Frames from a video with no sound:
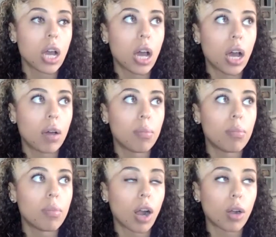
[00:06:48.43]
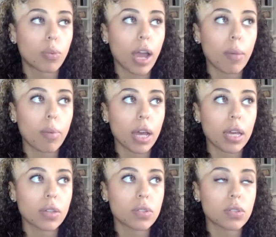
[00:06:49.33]
Our
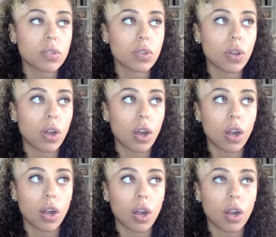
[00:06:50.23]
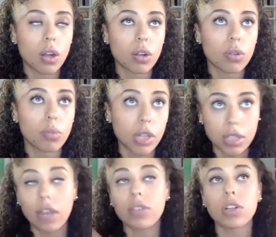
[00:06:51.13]
rabbis are, well,
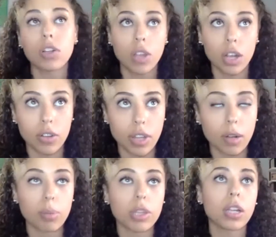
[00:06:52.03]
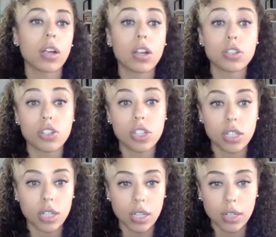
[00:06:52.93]
now they're no longer there, but they're
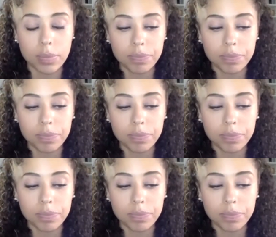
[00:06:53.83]
Argentinian,